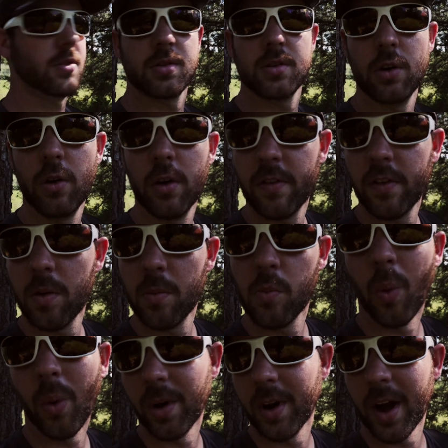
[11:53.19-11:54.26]
2 of them
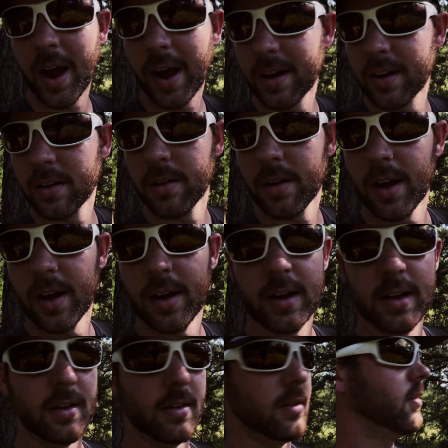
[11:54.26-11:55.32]
were night
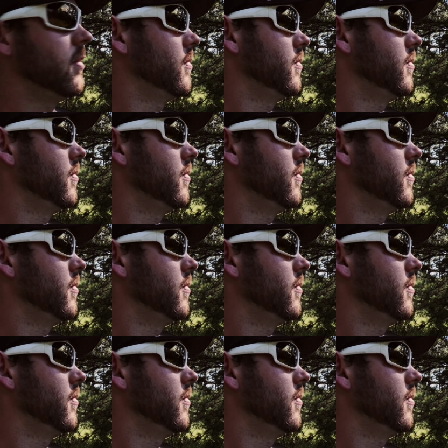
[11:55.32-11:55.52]
and